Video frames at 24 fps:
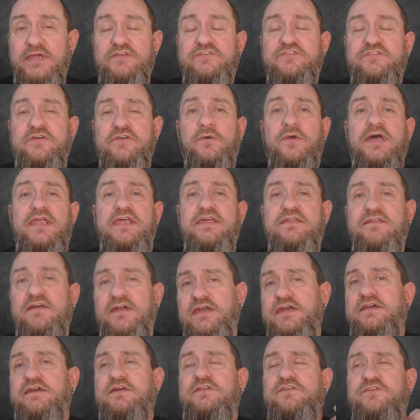So anything
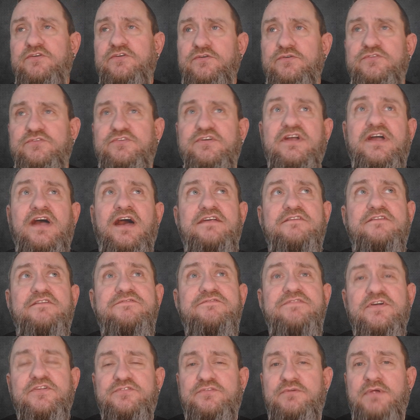it can do to kind of
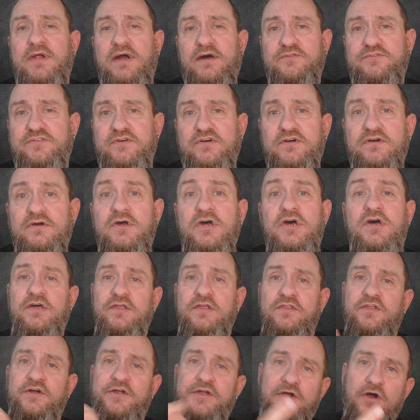filter out
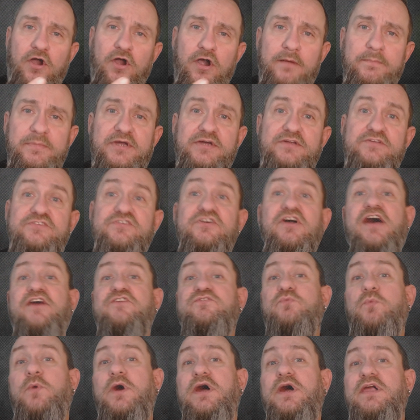the garbage as
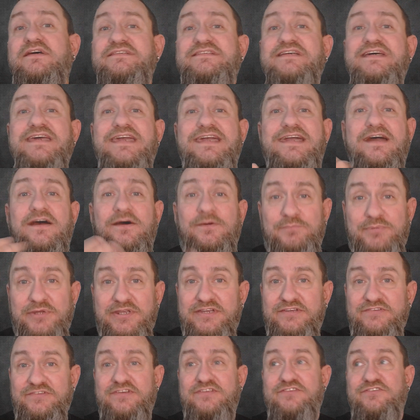well as any
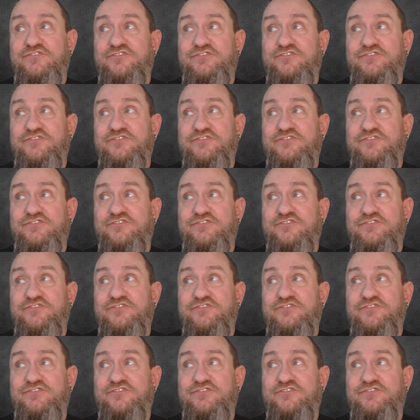companies it